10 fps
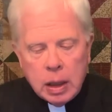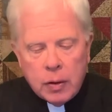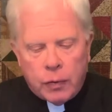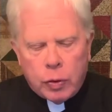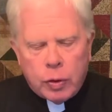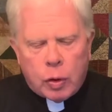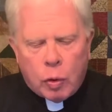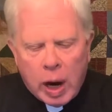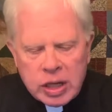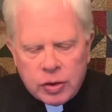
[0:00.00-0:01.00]
For
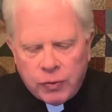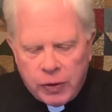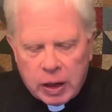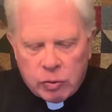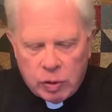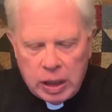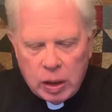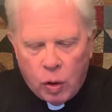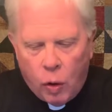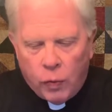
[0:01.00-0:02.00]
Christ's victory
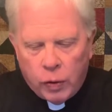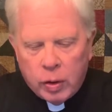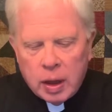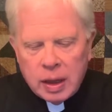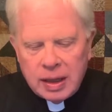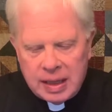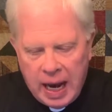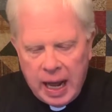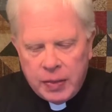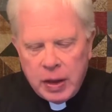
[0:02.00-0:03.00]
over
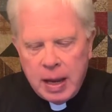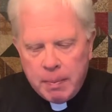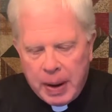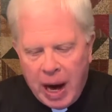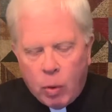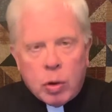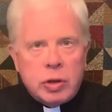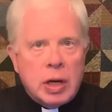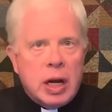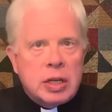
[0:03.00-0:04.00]
death
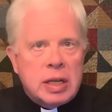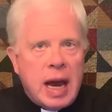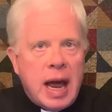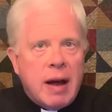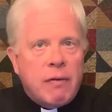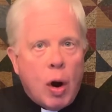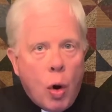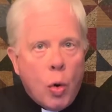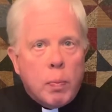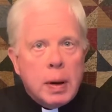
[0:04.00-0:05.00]
empowers us to have
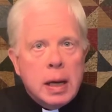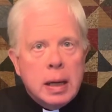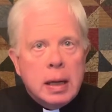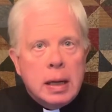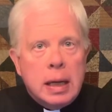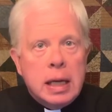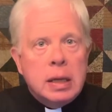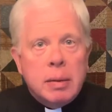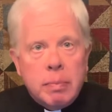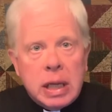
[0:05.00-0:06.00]
hope in
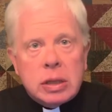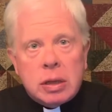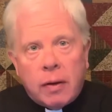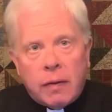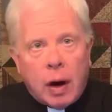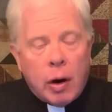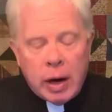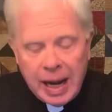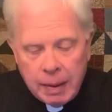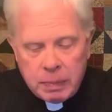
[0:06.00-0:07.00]
the midst of our
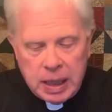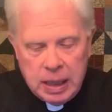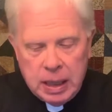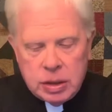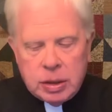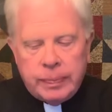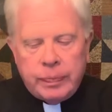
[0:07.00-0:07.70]
emptiness.